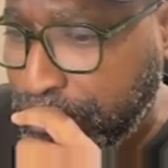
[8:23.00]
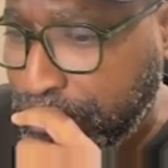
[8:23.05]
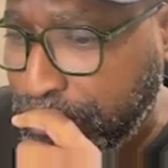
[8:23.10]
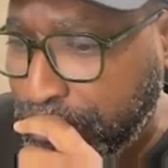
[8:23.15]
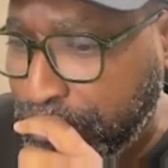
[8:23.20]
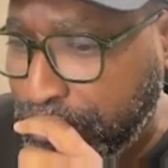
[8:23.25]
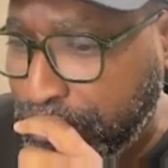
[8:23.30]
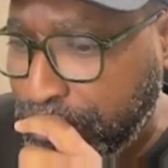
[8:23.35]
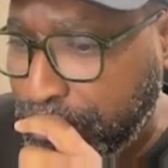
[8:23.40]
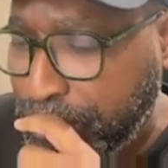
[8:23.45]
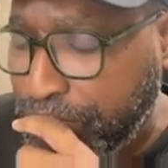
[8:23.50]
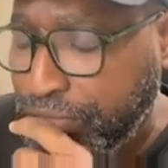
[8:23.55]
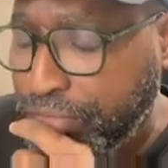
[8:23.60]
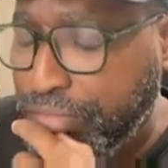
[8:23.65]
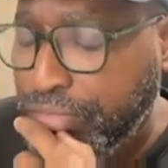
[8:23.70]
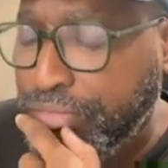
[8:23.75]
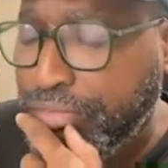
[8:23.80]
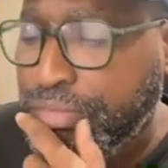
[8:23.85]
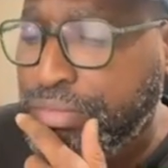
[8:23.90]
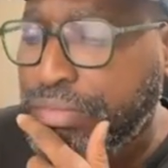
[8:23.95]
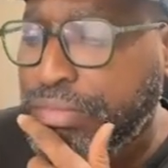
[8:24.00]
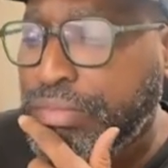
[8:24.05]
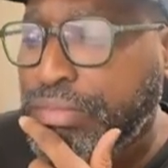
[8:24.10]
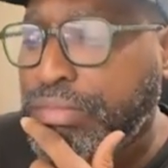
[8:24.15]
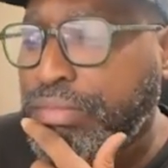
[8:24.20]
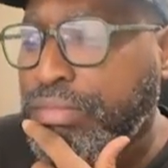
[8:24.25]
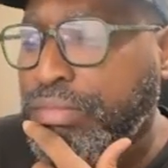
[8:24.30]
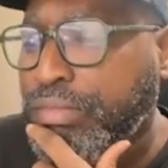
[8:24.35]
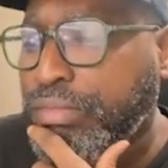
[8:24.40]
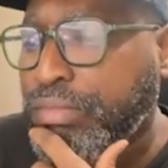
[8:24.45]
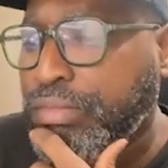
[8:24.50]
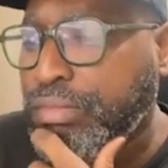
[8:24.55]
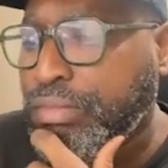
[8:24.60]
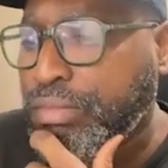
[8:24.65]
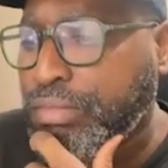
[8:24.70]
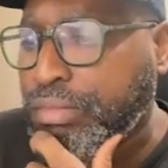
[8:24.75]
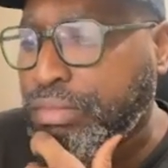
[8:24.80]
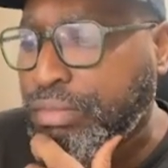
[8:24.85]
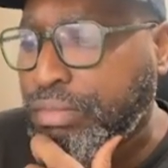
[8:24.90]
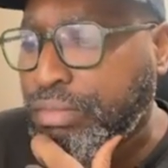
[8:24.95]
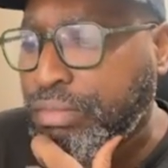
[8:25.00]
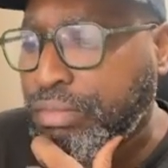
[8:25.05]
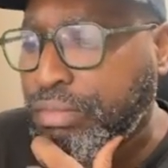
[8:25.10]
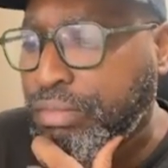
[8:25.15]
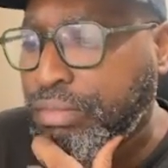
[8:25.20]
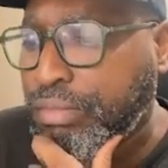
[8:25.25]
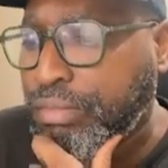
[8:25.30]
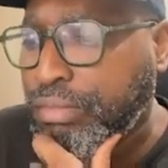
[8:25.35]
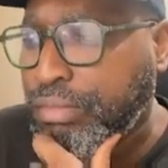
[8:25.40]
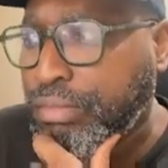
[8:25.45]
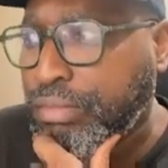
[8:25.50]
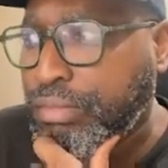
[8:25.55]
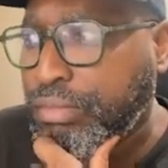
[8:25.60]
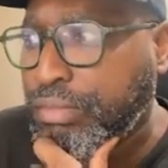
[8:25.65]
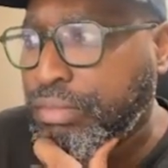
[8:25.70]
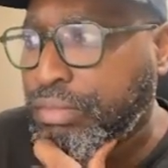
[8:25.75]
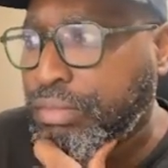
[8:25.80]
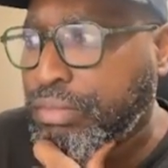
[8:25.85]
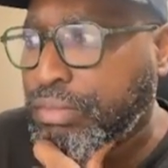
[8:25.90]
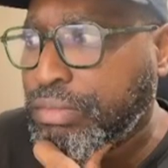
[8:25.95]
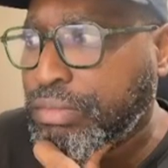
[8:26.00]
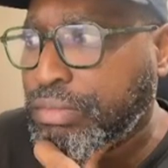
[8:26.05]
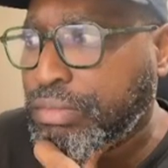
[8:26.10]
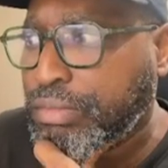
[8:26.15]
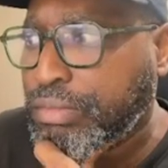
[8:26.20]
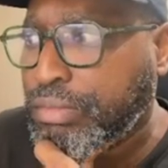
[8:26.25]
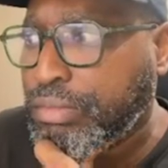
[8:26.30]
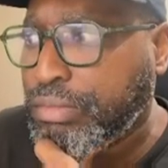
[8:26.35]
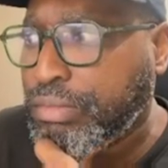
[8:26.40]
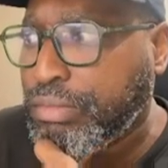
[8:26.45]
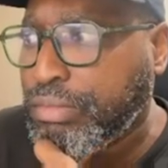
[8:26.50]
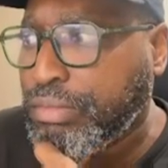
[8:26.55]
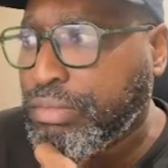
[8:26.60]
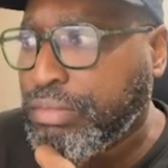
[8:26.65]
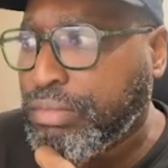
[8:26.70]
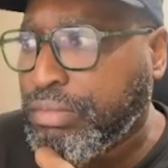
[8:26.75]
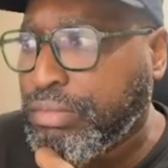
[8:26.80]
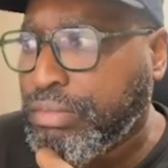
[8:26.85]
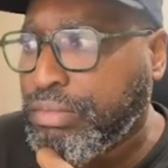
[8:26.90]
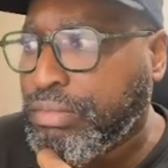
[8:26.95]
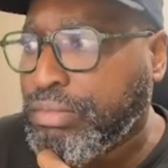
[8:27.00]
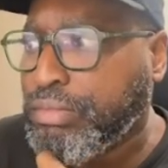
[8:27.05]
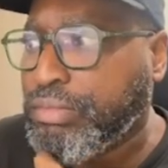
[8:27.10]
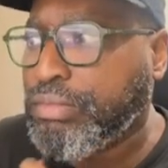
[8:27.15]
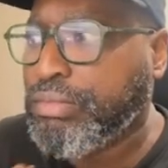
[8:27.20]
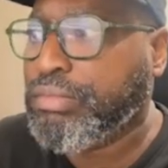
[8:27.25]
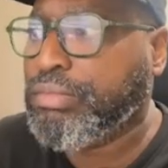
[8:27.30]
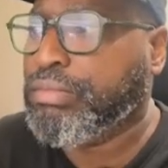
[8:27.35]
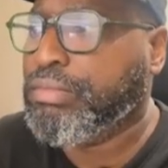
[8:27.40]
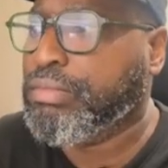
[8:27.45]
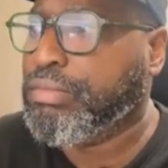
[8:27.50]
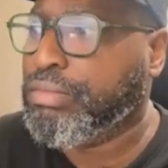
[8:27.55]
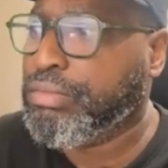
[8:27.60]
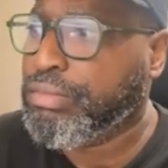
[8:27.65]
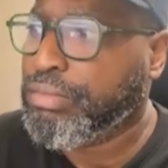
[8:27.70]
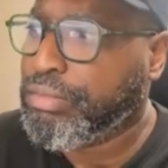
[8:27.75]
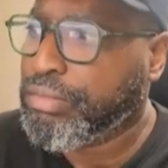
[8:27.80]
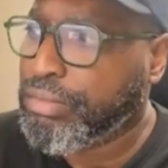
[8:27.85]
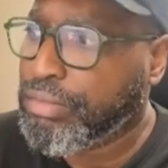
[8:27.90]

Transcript: The person shown says nothing.